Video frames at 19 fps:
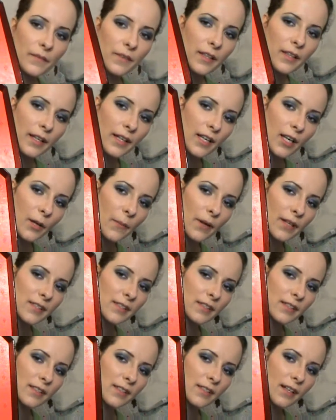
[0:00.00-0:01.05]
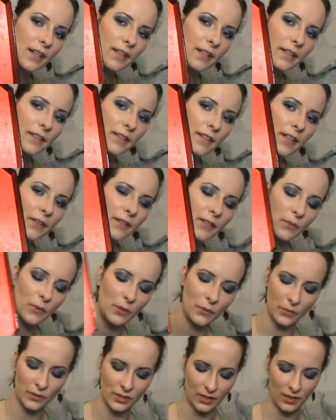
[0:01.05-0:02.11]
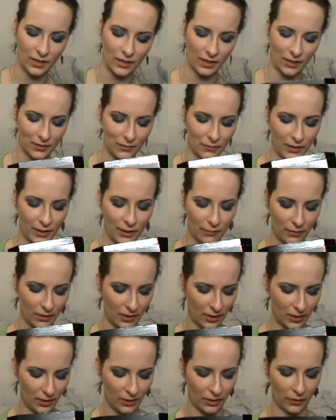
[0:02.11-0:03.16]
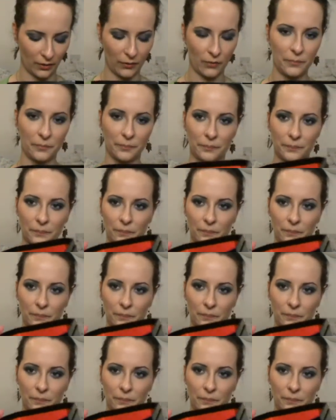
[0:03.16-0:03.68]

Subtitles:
the Illamasqua sign in there as well, which I think is really, really cute,